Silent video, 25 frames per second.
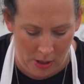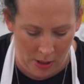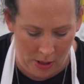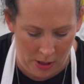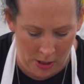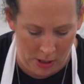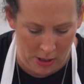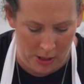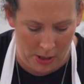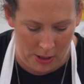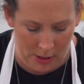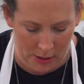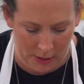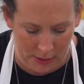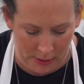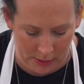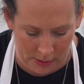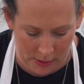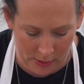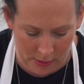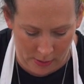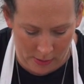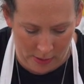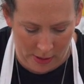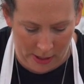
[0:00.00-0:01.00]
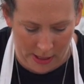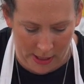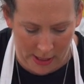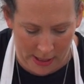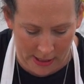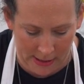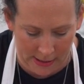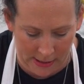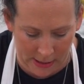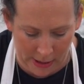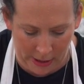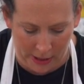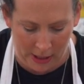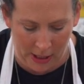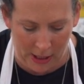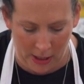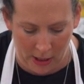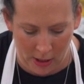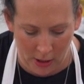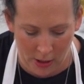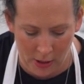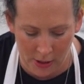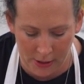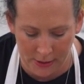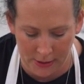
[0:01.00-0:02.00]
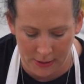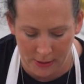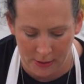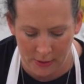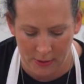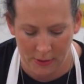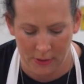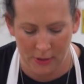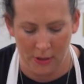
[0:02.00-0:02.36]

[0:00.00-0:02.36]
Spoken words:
And that is looking good.